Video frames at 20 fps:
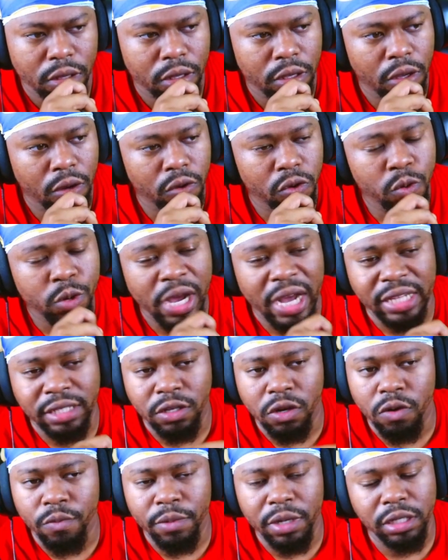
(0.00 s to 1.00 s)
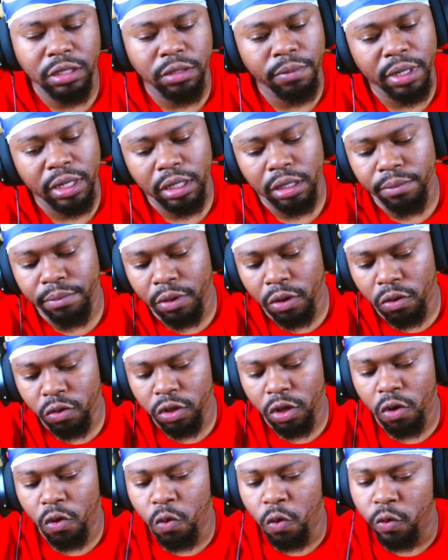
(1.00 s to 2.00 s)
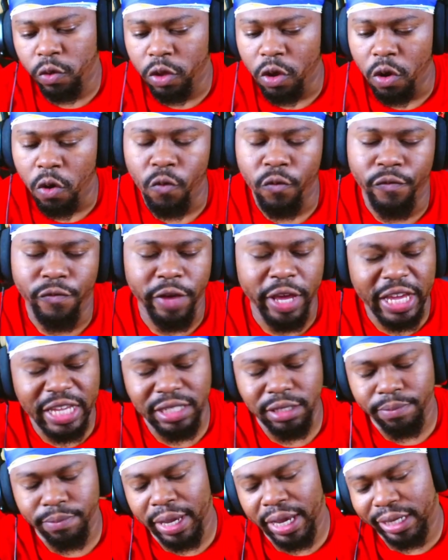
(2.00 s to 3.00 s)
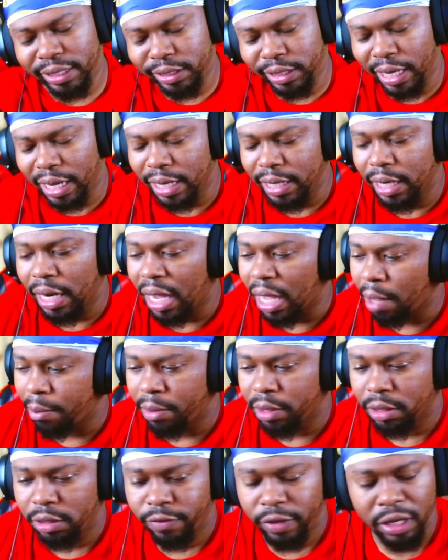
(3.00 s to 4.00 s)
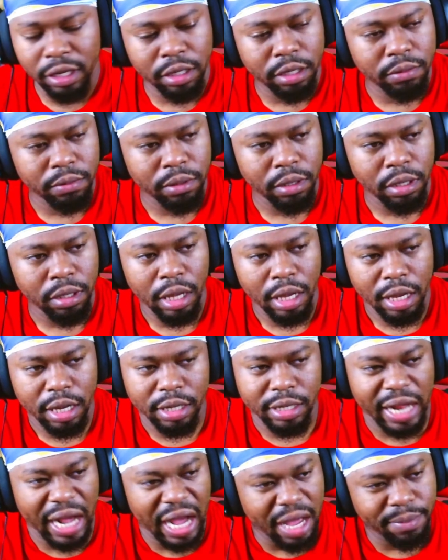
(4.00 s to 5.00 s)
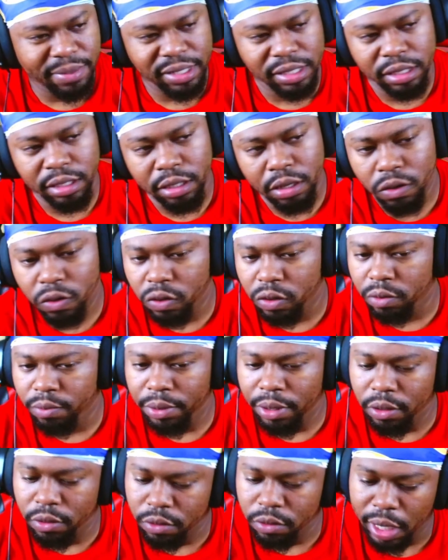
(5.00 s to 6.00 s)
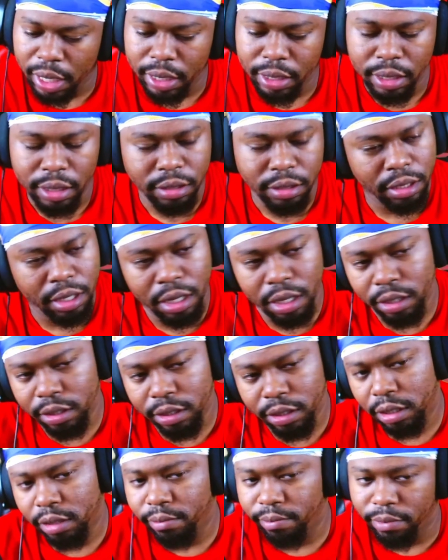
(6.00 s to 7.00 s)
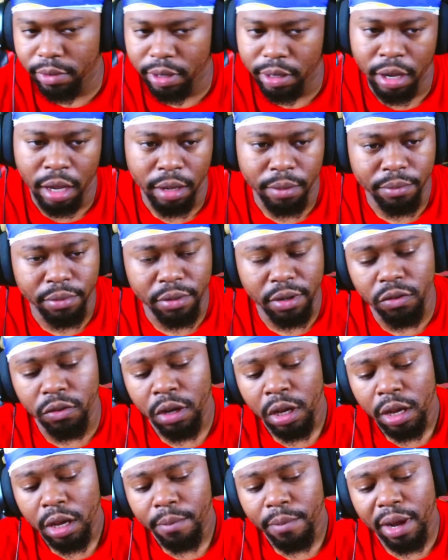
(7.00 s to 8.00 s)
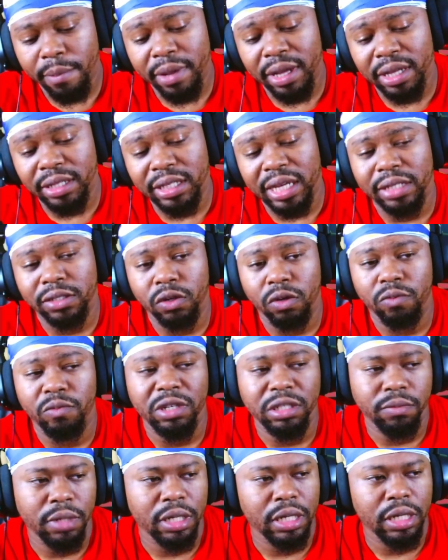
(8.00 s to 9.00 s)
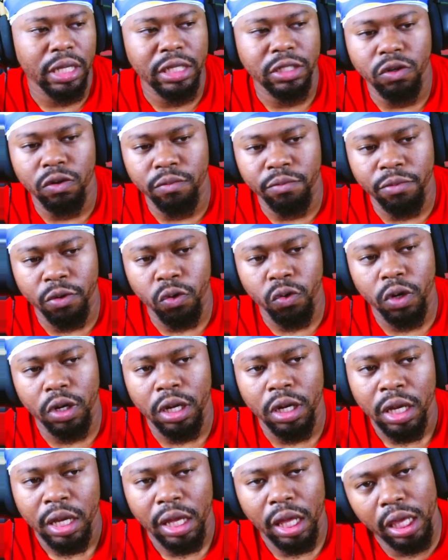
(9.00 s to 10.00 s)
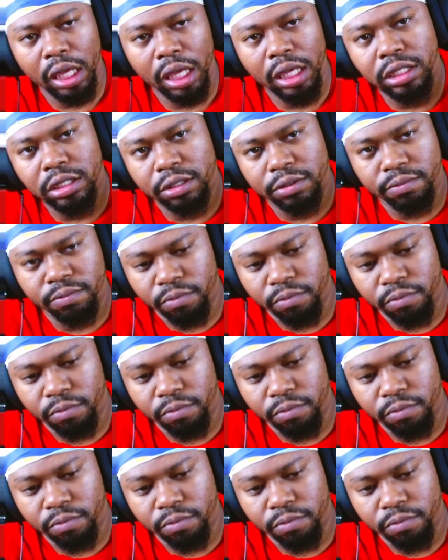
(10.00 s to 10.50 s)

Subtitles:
Yo, you got so much money, bro. Yo, face mask got diamonds, fam. Diamonds and gold, bro. Like, yeah. Hey, bro, my man's got so much money. He's so bored. He's